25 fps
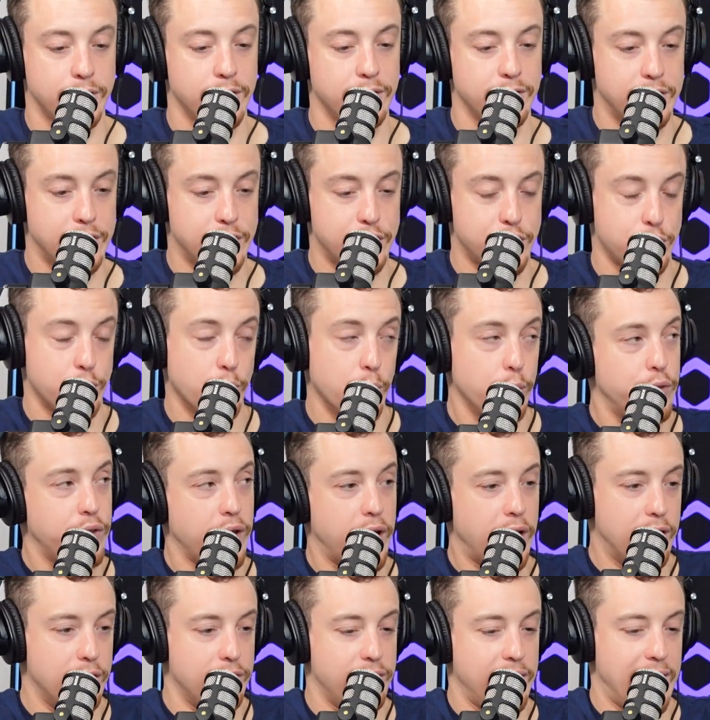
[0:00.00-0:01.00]
the truth
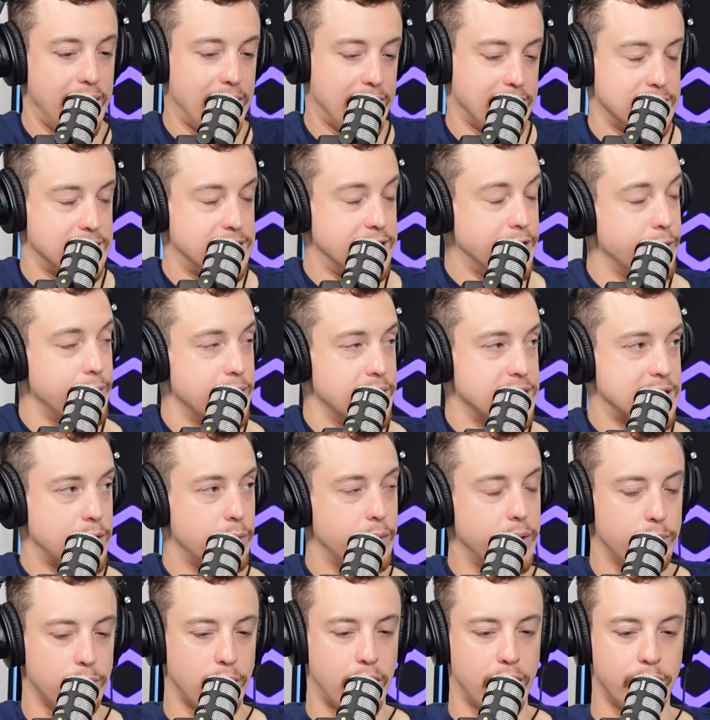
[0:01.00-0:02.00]
of X series that
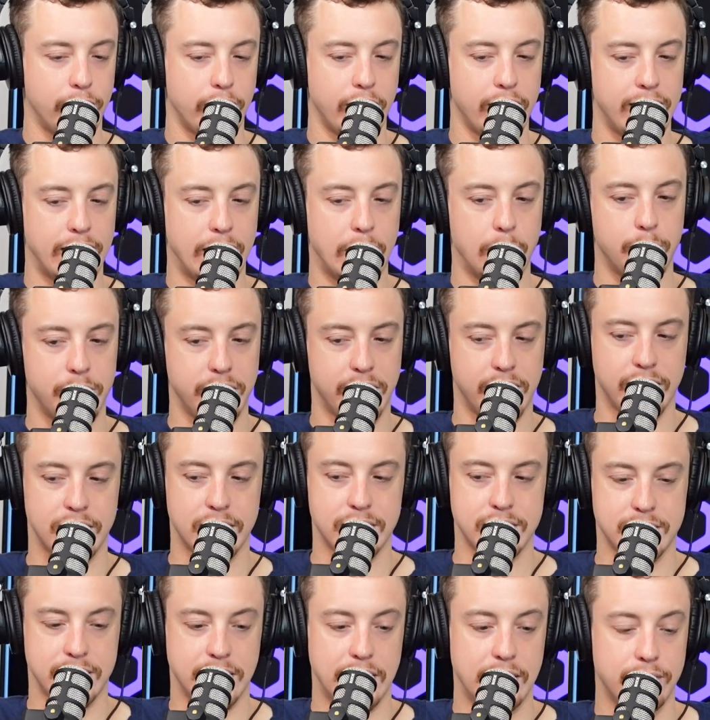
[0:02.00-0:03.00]
we run right now,
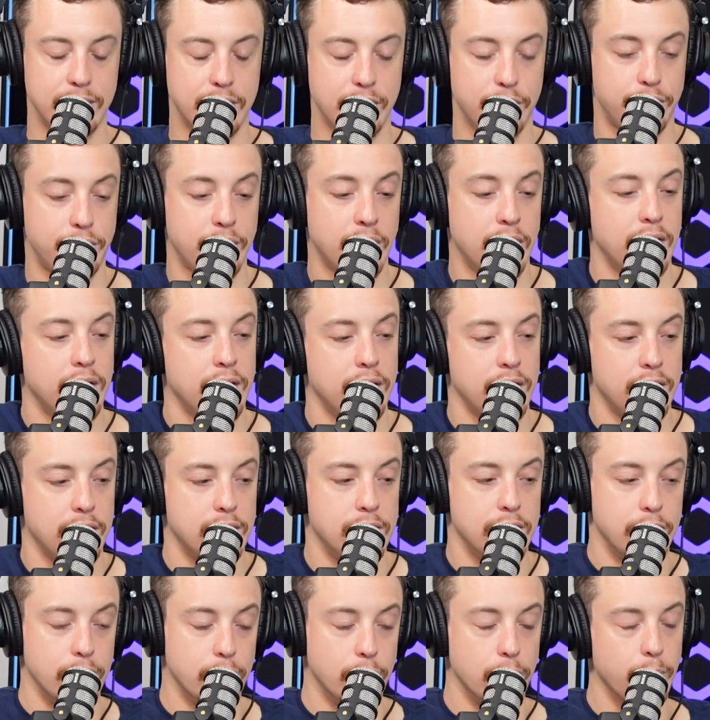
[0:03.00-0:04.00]
because even if
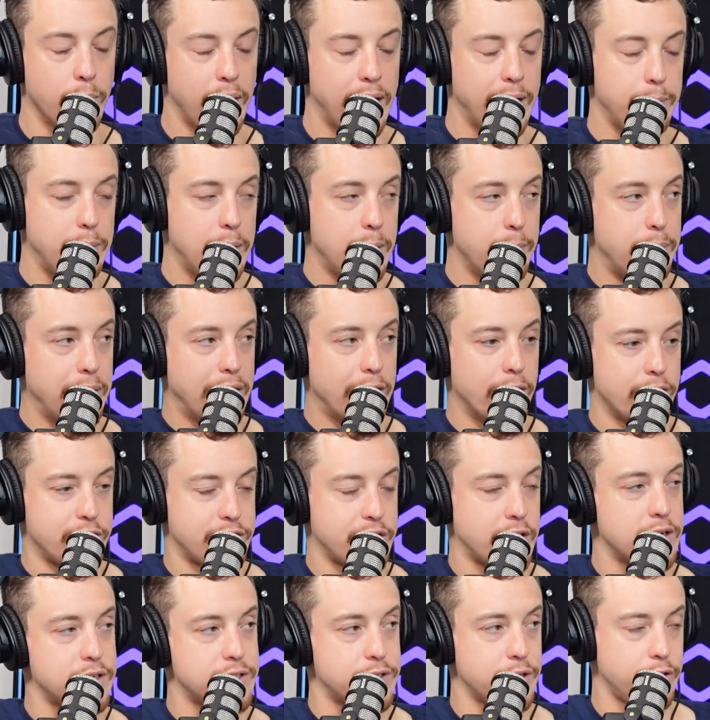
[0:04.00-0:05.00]
you might be
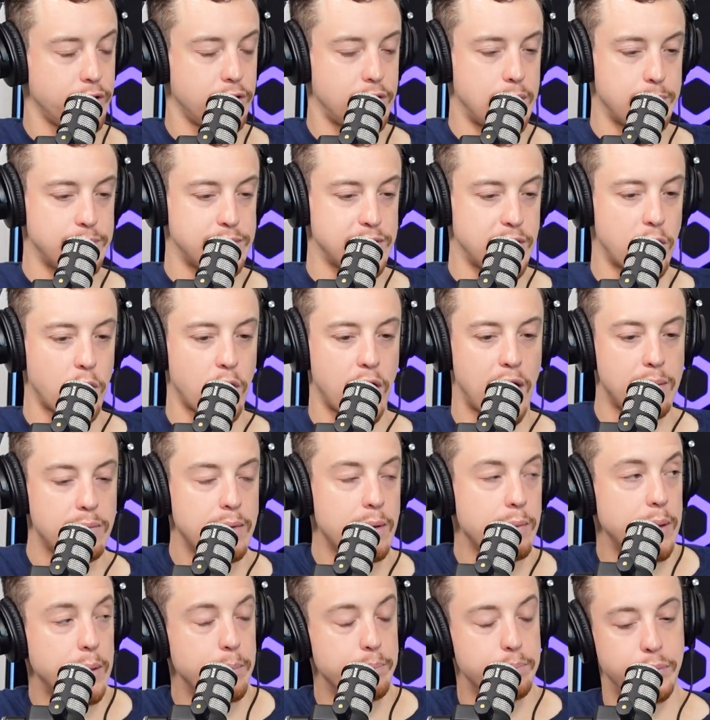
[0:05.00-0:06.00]
bearish on a certain crypto, or I
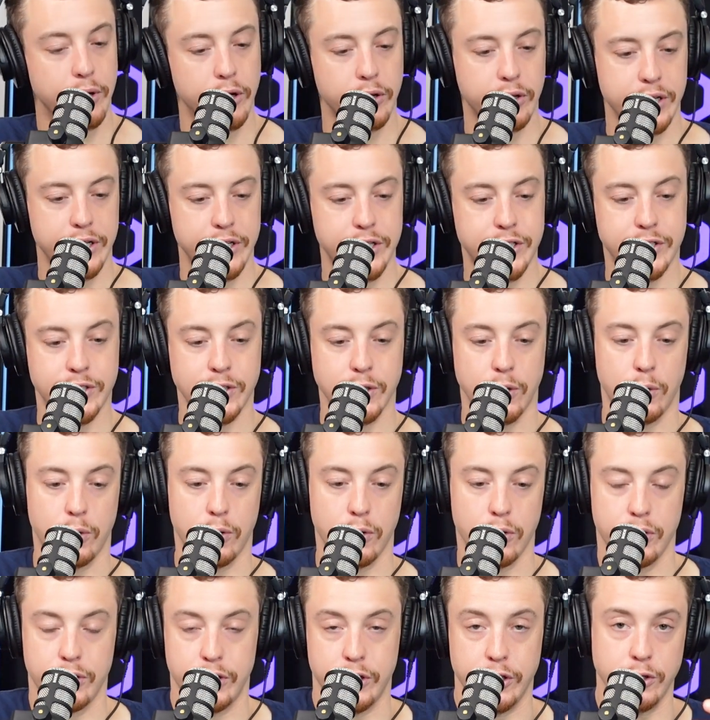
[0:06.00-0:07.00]
might be bullish,
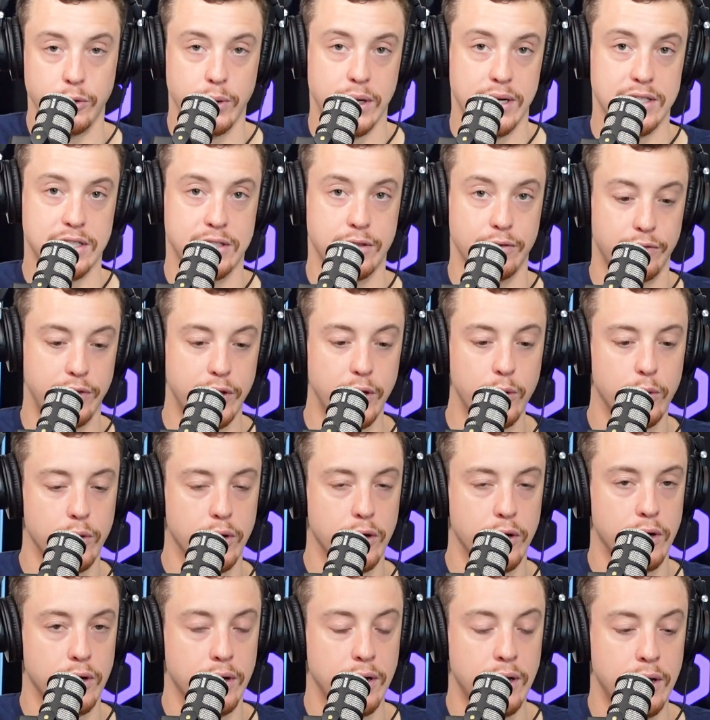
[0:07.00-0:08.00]
or you as the
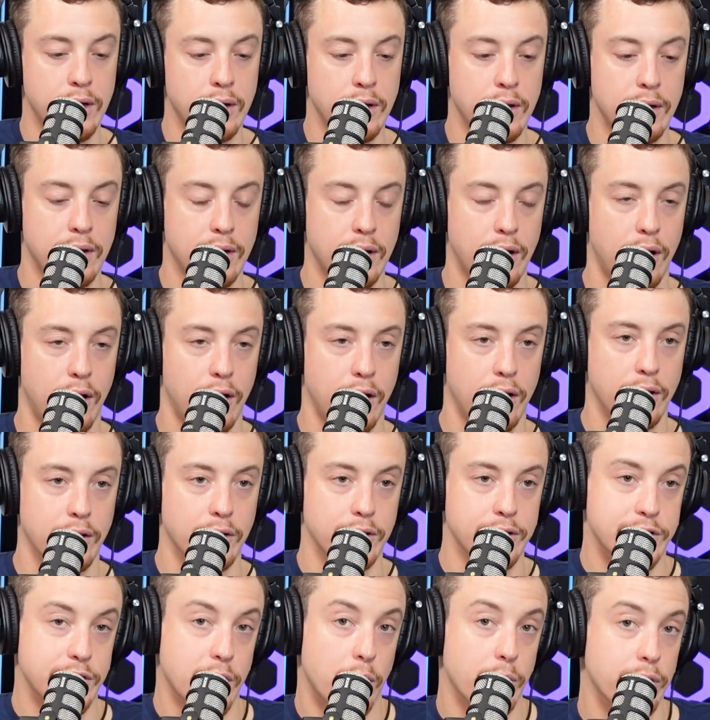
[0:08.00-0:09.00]
viewer
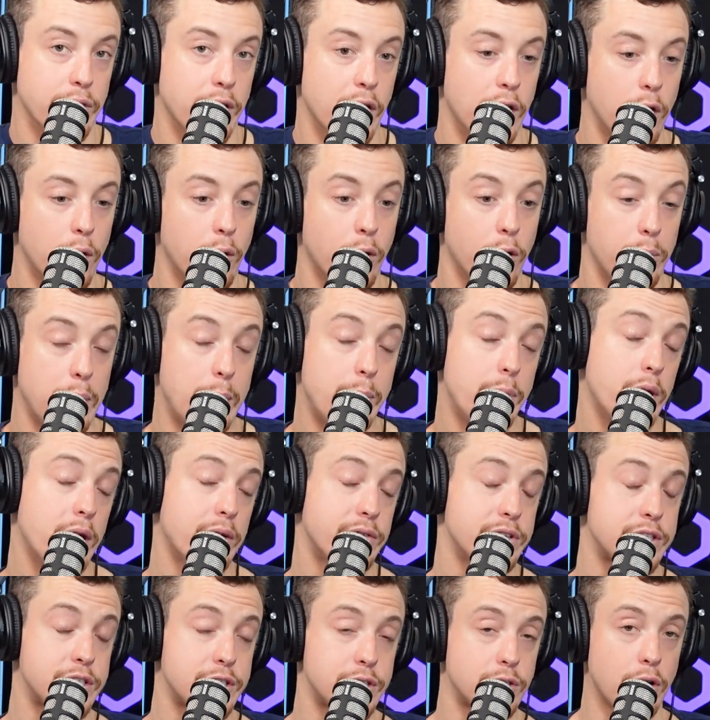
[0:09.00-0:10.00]
don't know, or maybe you
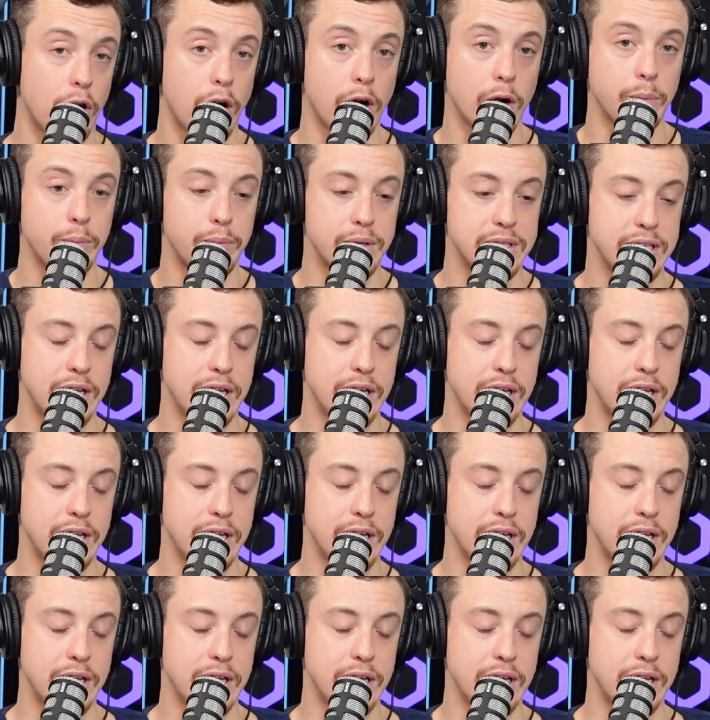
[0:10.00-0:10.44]
have a strong